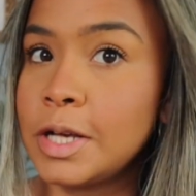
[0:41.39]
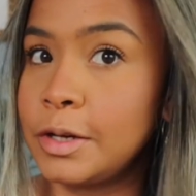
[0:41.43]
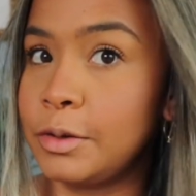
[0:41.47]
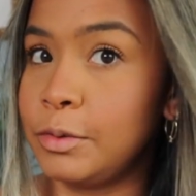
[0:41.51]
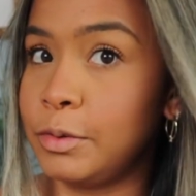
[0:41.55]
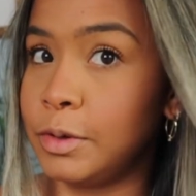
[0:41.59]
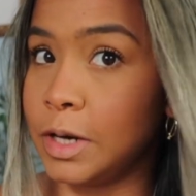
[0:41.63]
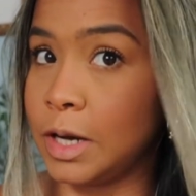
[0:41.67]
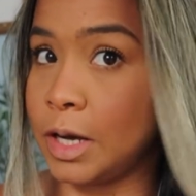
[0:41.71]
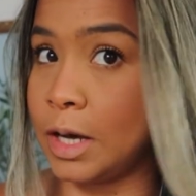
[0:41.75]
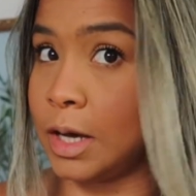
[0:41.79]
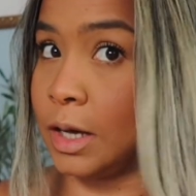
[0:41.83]
I
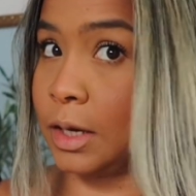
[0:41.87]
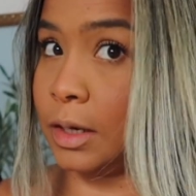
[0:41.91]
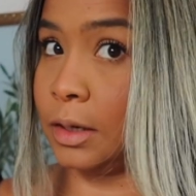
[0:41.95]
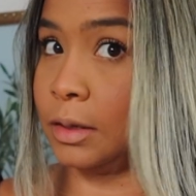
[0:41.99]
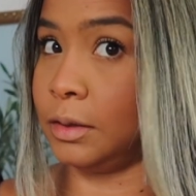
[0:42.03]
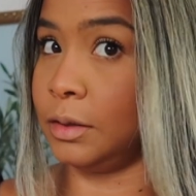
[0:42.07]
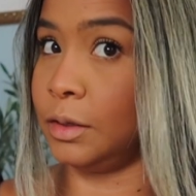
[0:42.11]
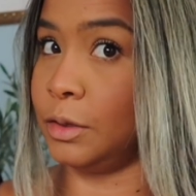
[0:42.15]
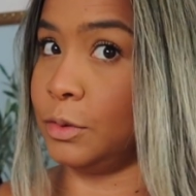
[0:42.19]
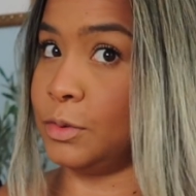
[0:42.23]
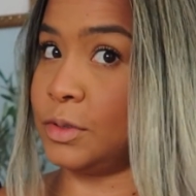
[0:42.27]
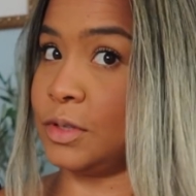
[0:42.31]
do
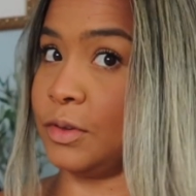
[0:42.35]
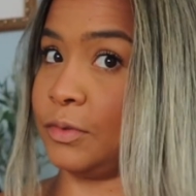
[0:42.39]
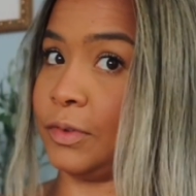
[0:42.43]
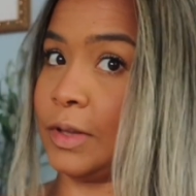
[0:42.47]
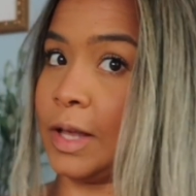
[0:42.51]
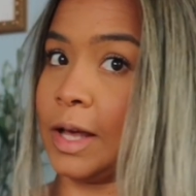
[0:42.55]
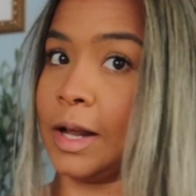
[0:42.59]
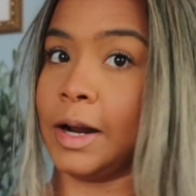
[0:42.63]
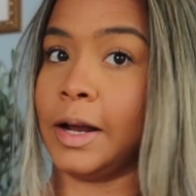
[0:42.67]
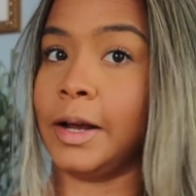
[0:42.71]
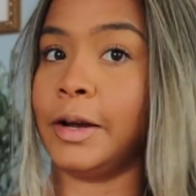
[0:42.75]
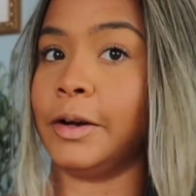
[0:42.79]
not use the
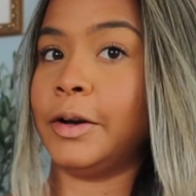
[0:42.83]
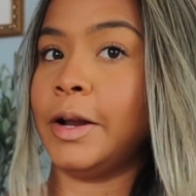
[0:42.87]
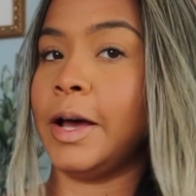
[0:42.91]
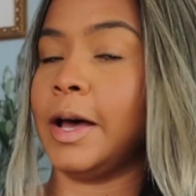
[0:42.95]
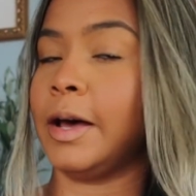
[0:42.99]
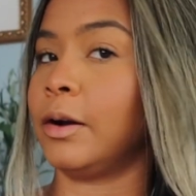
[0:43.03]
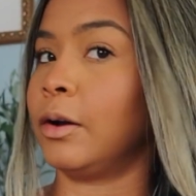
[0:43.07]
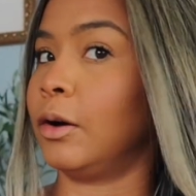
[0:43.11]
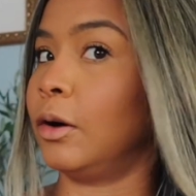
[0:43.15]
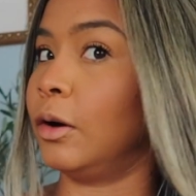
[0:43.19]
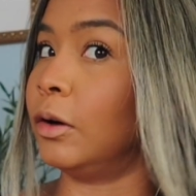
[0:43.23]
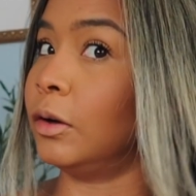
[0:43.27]
flat iron
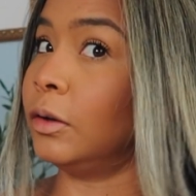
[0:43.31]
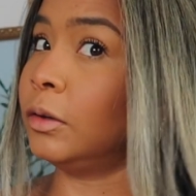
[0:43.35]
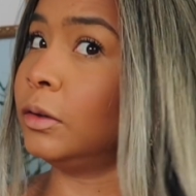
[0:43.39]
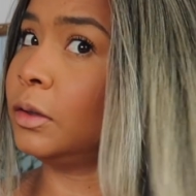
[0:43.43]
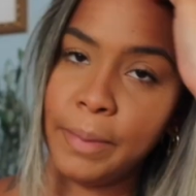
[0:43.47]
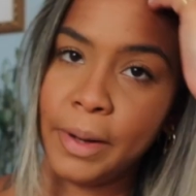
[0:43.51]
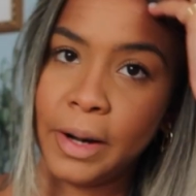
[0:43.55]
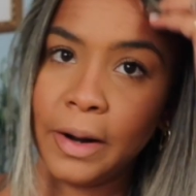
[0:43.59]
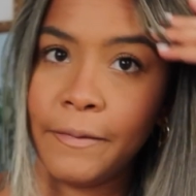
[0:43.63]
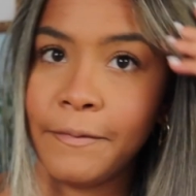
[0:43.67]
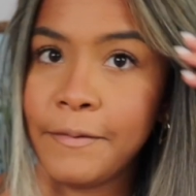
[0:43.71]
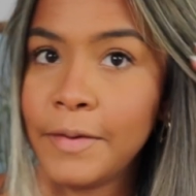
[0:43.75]
at all,
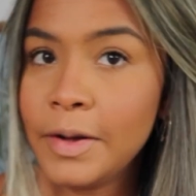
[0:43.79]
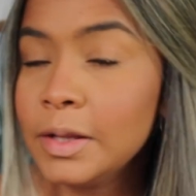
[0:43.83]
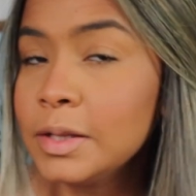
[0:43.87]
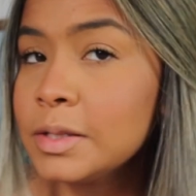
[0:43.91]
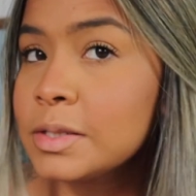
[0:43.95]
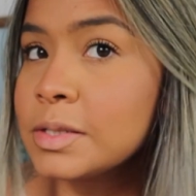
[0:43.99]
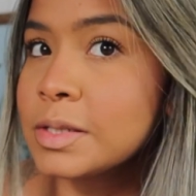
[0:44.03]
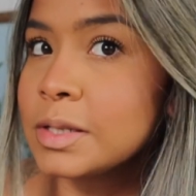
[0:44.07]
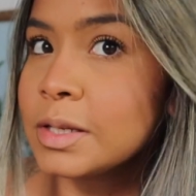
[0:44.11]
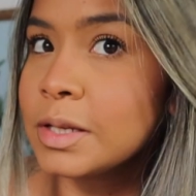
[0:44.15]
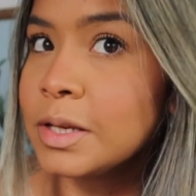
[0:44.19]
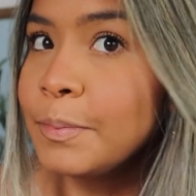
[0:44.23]
but I fell
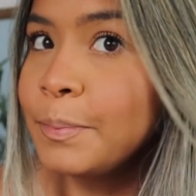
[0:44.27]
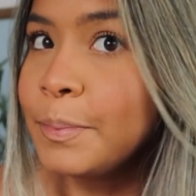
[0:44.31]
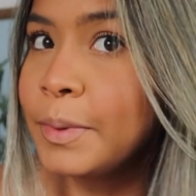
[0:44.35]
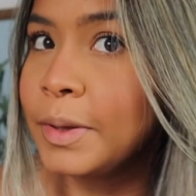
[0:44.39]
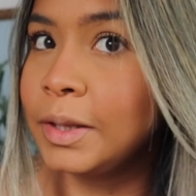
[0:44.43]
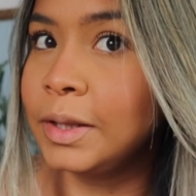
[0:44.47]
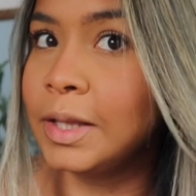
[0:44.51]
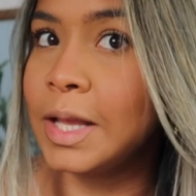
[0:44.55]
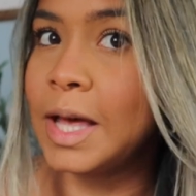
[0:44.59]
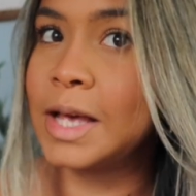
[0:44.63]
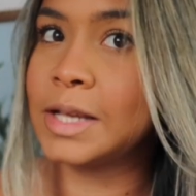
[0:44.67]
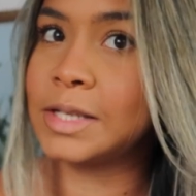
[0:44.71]

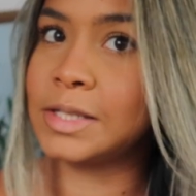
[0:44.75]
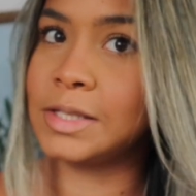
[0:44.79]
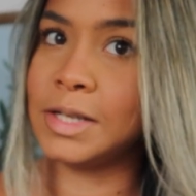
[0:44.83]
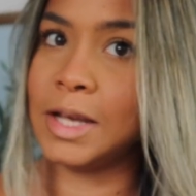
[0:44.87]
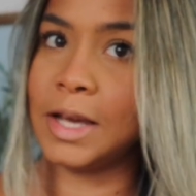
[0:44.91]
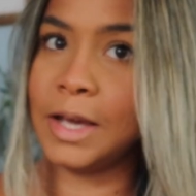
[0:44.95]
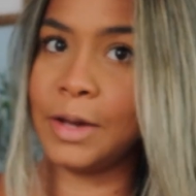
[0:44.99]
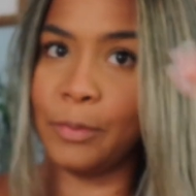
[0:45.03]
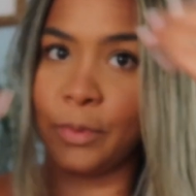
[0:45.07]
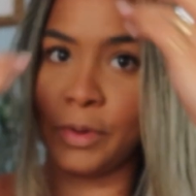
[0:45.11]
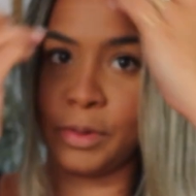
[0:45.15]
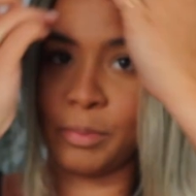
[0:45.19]
asleep last
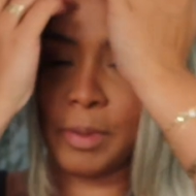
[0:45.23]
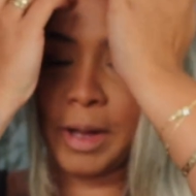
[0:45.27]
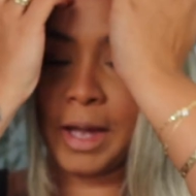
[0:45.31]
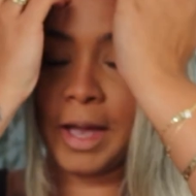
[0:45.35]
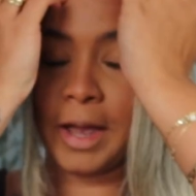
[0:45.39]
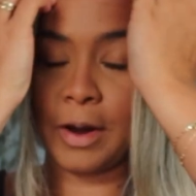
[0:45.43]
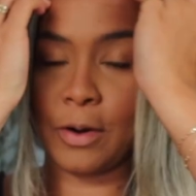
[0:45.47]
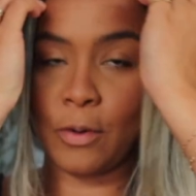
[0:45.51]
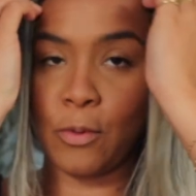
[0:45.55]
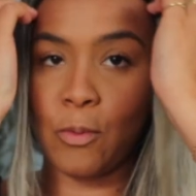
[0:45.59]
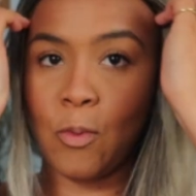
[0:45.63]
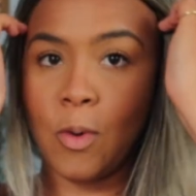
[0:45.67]
night with my
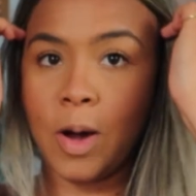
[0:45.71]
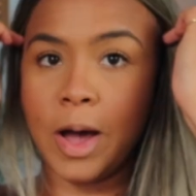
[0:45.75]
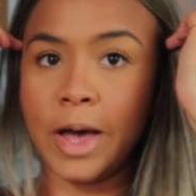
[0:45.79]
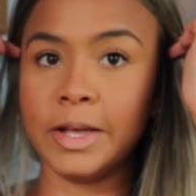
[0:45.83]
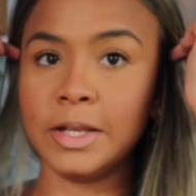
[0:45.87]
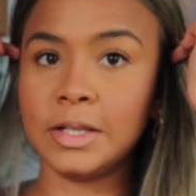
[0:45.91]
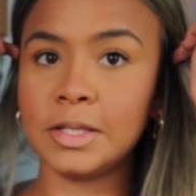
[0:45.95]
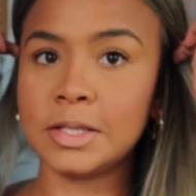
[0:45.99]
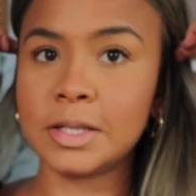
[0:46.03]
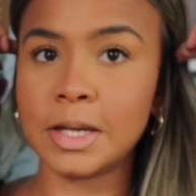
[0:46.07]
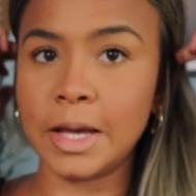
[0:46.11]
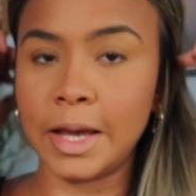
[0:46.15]
hair
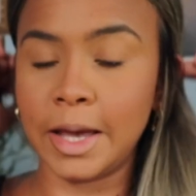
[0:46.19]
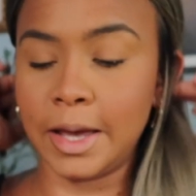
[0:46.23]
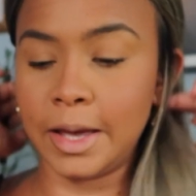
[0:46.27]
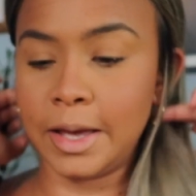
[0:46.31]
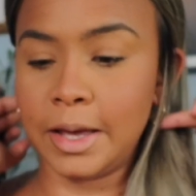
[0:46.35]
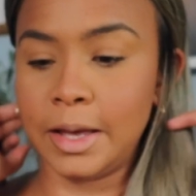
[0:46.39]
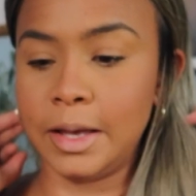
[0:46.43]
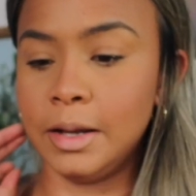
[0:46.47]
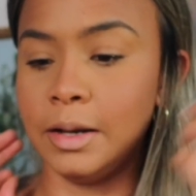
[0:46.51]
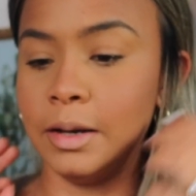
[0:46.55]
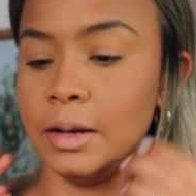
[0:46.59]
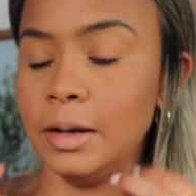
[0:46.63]
wet
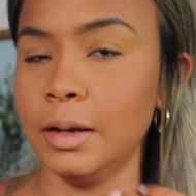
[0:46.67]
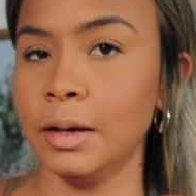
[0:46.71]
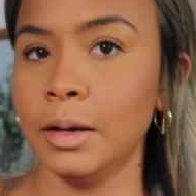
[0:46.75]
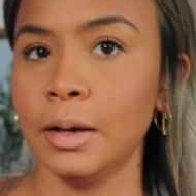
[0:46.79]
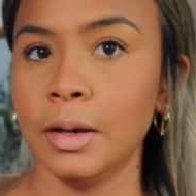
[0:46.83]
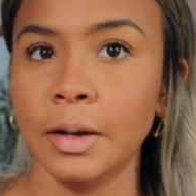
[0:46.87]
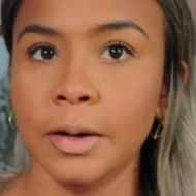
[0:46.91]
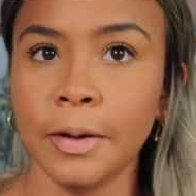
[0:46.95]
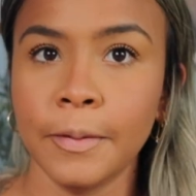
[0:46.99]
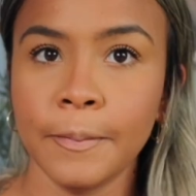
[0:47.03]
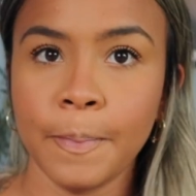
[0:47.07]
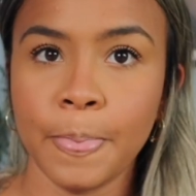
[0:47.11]
and
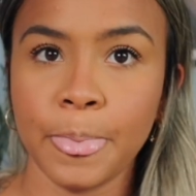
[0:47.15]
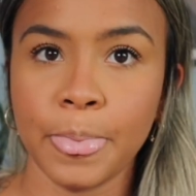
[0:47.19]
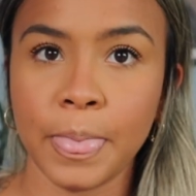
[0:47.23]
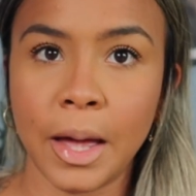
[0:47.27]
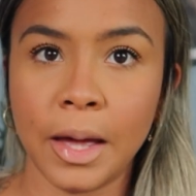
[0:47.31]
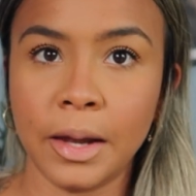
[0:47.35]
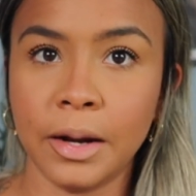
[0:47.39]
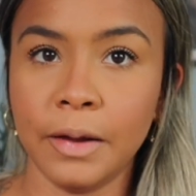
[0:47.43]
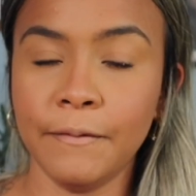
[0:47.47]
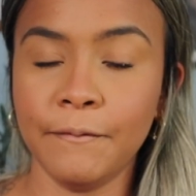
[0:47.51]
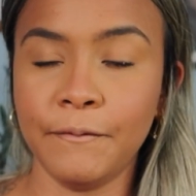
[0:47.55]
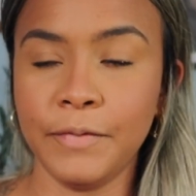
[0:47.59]

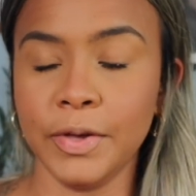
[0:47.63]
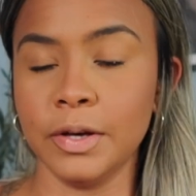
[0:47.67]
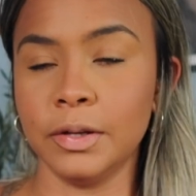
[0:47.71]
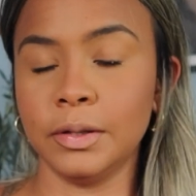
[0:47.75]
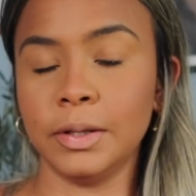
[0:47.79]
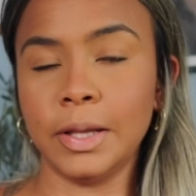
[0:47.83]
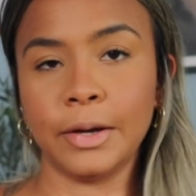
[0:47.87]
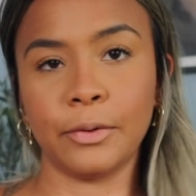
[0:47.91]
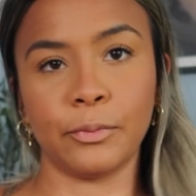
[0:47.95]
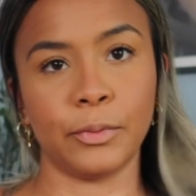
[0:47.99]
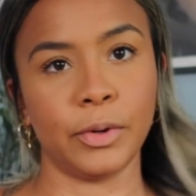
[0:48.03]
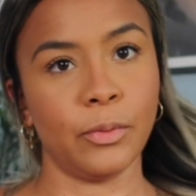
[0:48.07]
I didn't
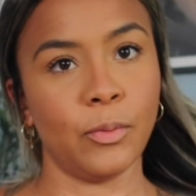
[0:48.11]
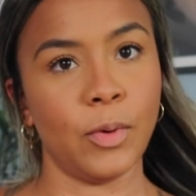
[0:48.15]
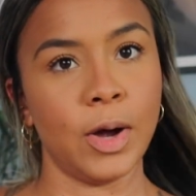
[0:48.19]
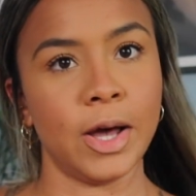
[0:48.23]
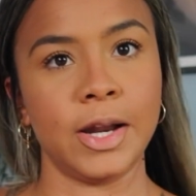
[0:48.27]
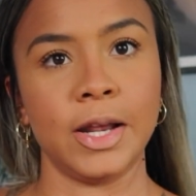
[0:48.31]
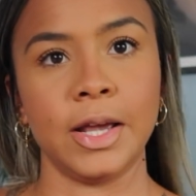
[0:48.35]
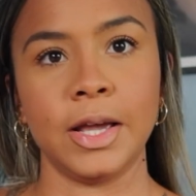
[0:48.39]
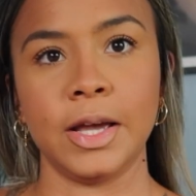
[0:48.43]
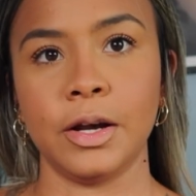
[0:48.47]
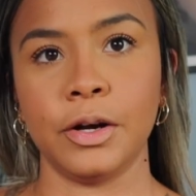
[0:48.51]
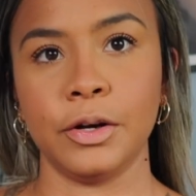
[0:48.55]
feel like
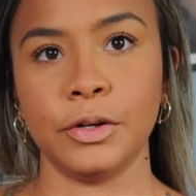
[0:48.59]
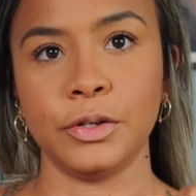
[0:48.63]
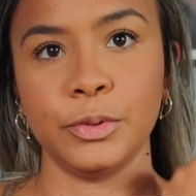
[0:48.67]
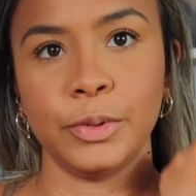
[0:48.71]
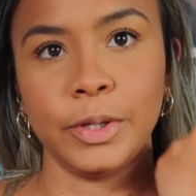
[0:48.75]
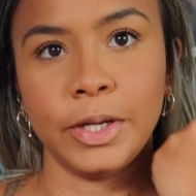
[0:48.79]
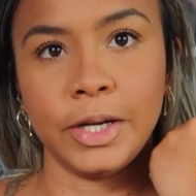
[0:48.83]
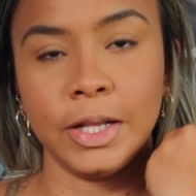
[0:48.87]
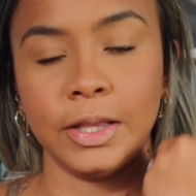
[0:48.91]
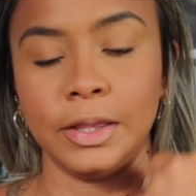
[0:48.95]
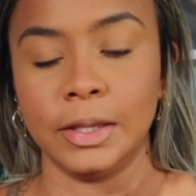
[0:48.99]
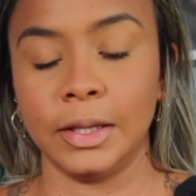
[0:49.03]
re-wetting it or
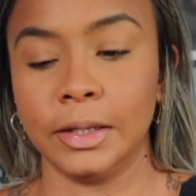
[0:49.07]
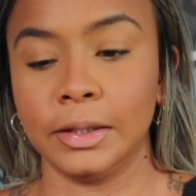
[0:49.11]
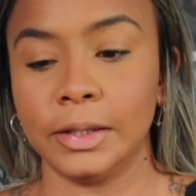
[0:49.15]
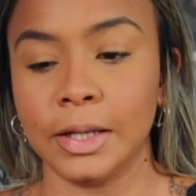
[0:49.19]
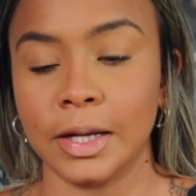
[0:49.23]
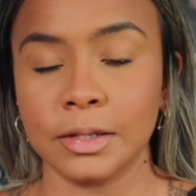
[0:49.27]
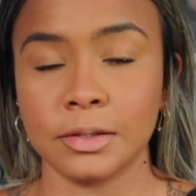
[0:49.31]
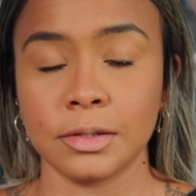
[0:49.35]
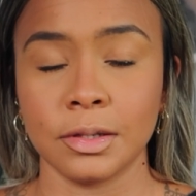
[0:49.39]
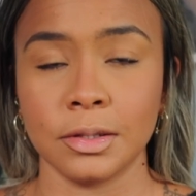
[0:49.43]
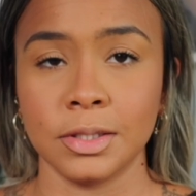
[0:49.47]
doing anything like that.